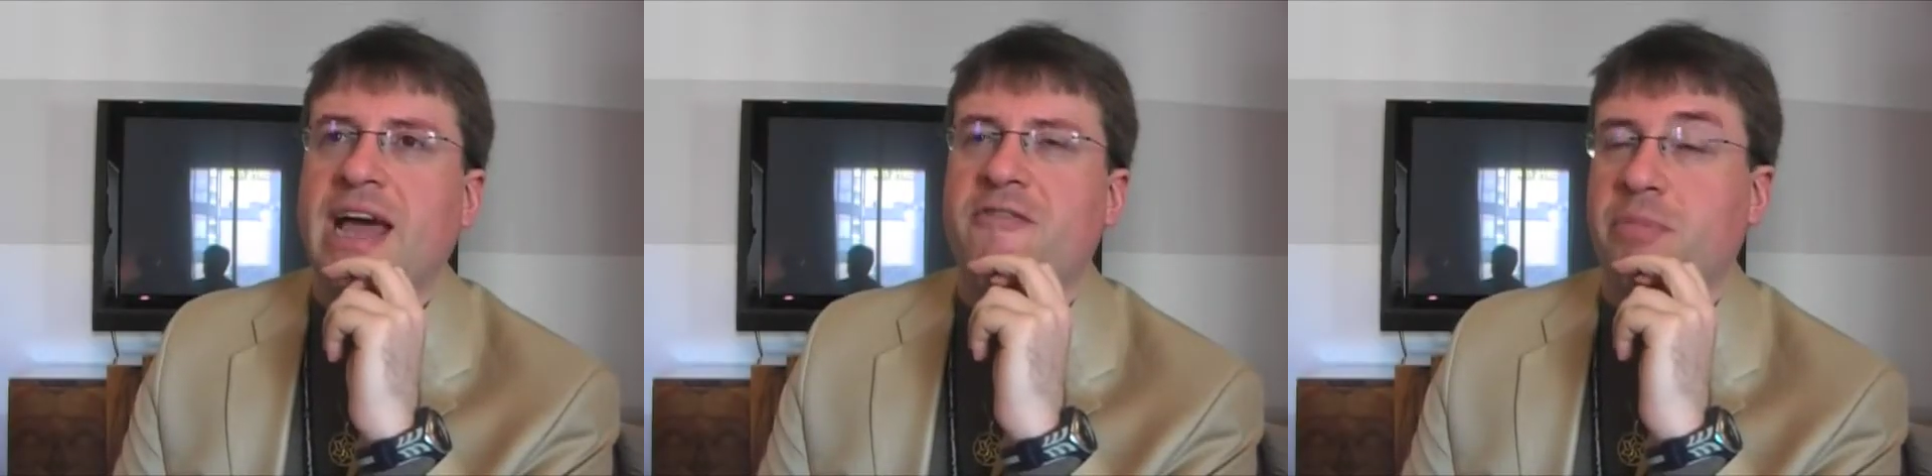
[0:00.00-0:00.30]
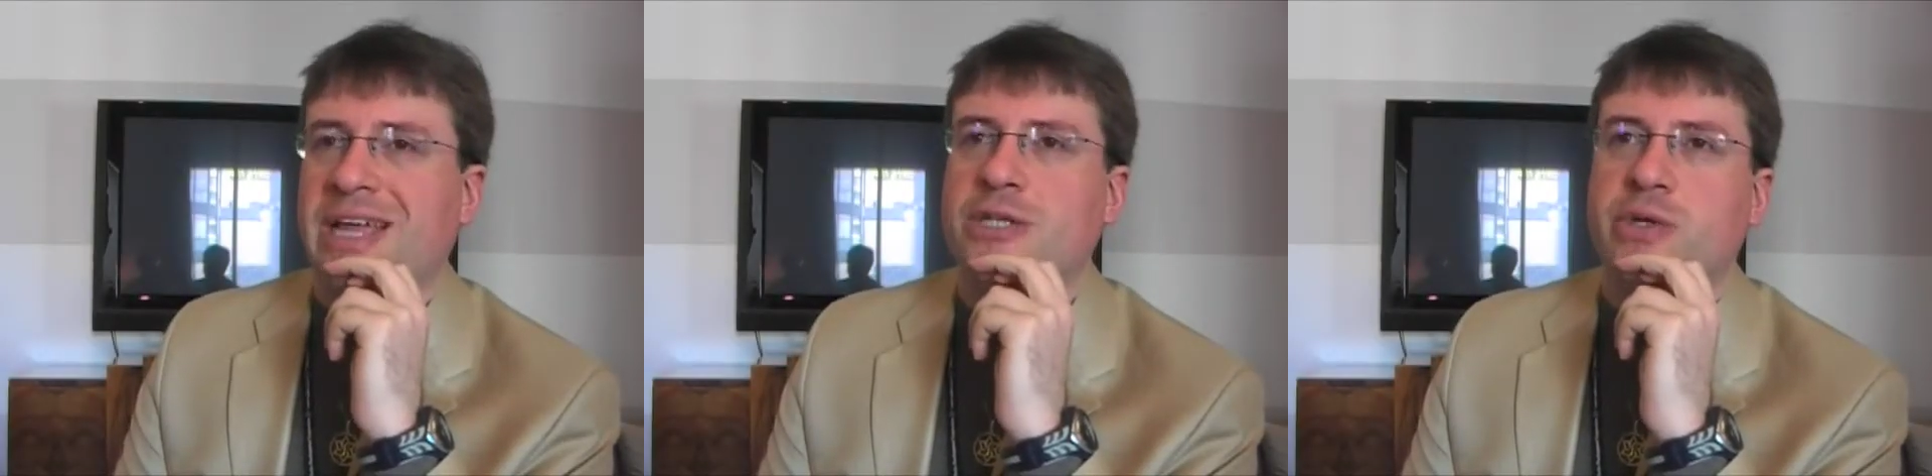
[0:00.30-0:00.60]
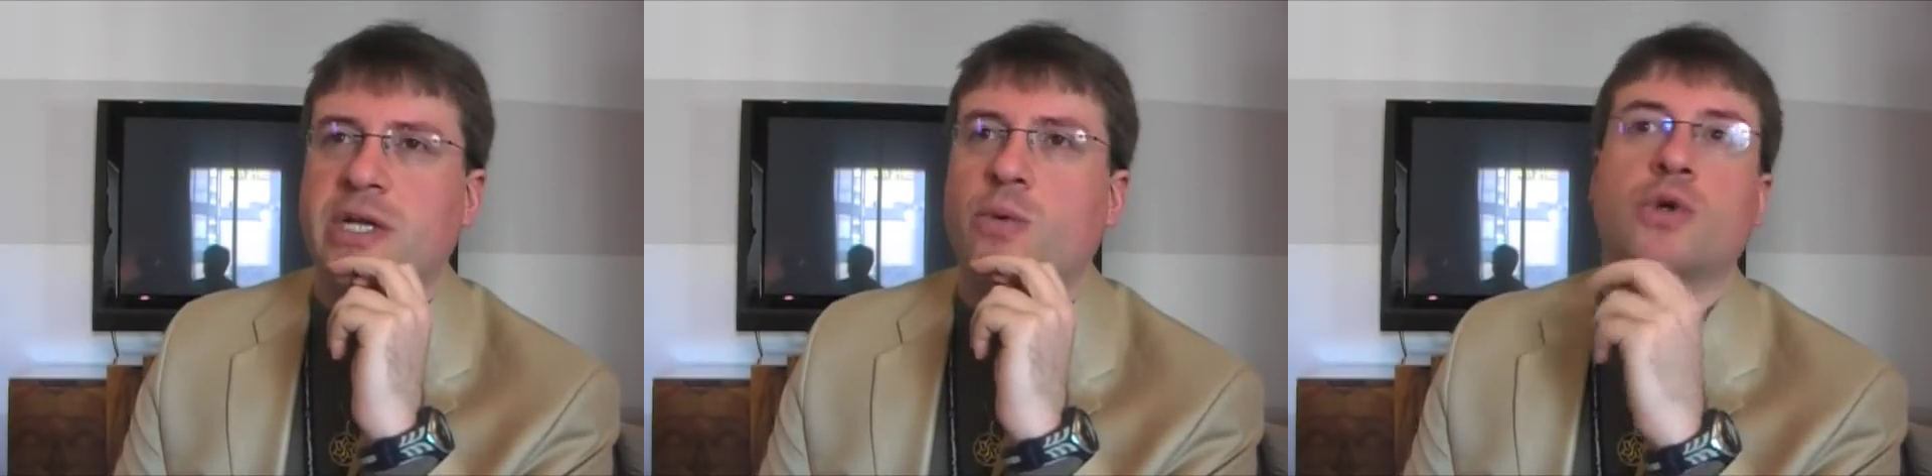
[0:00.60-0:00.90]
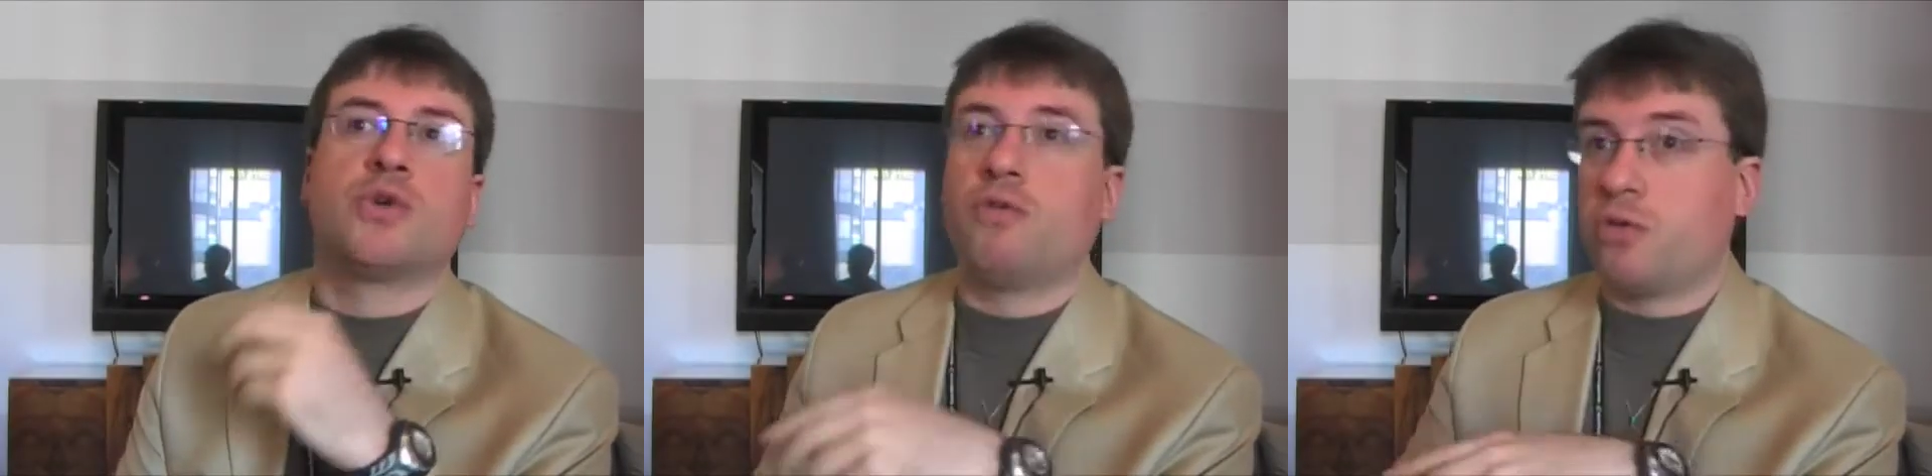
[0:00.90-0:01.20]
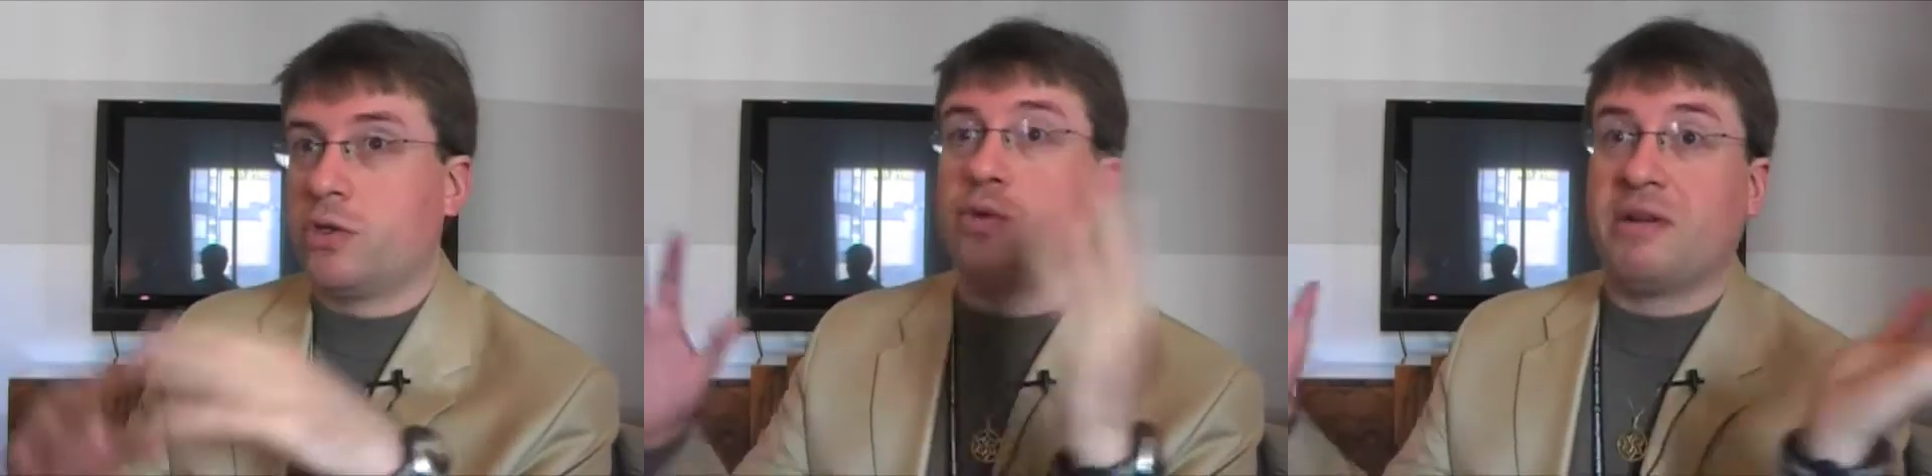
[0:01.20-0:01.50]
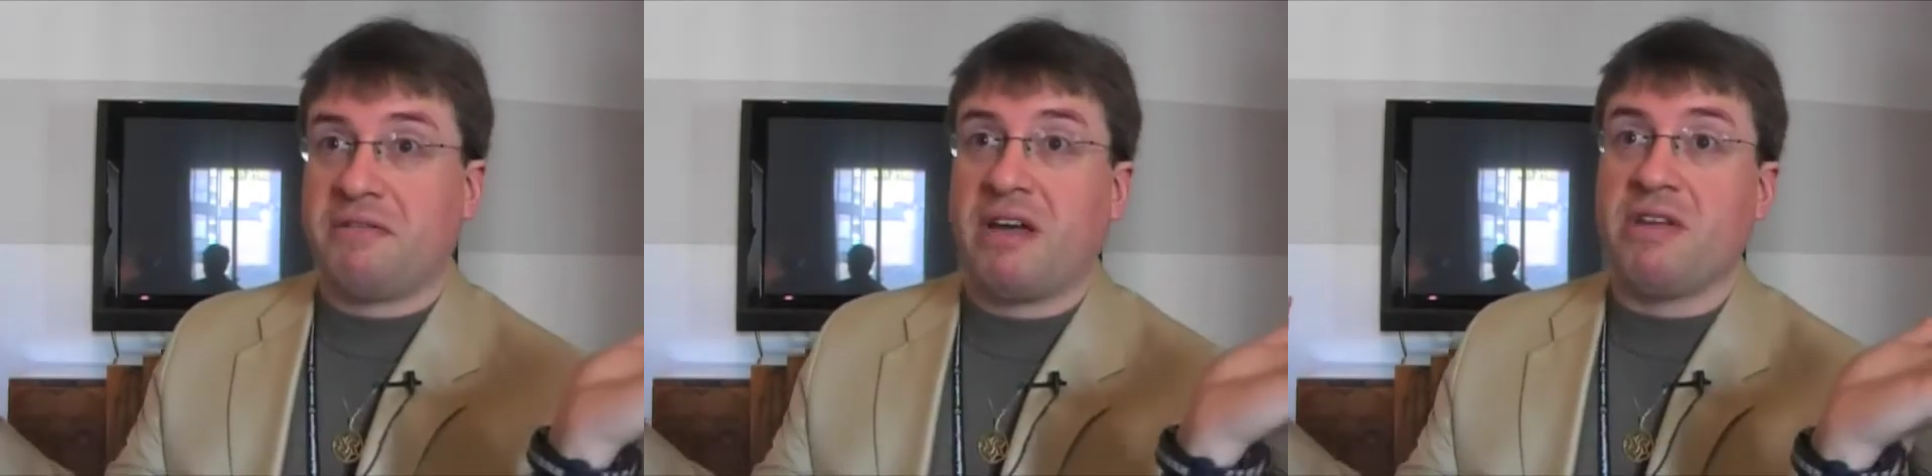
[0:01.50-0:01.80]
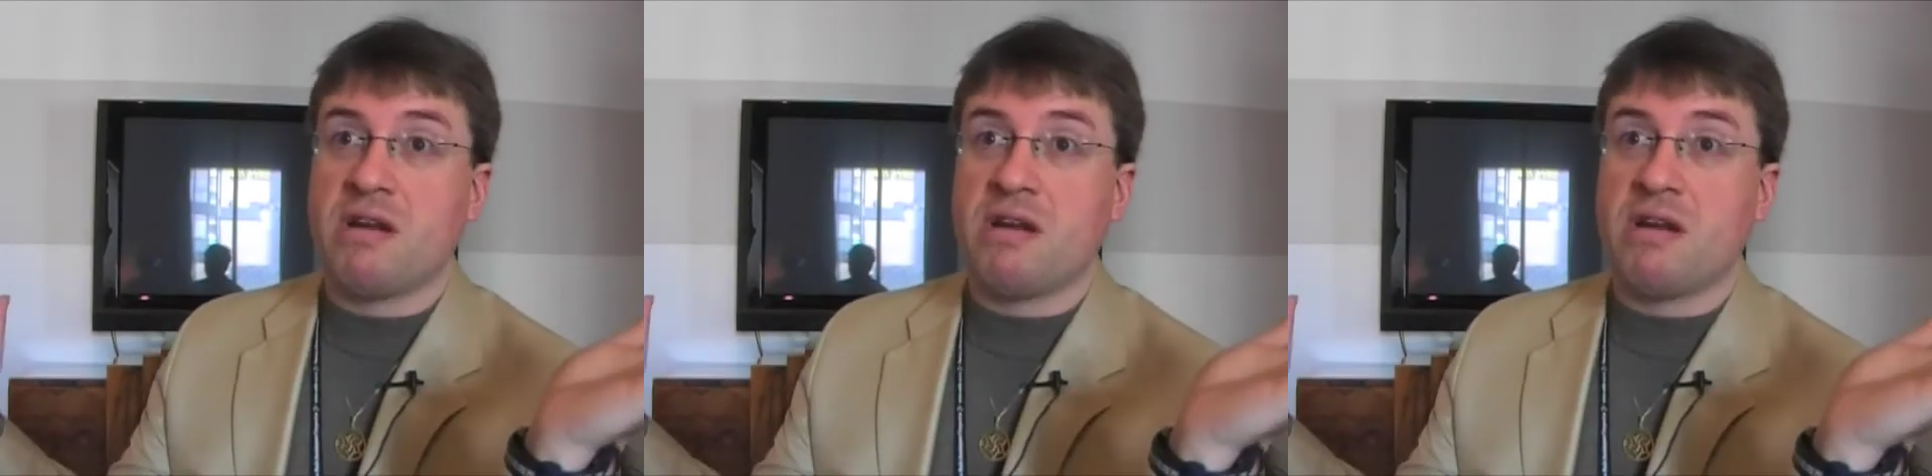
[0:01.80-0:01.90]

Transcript: have played Trade Wars over 25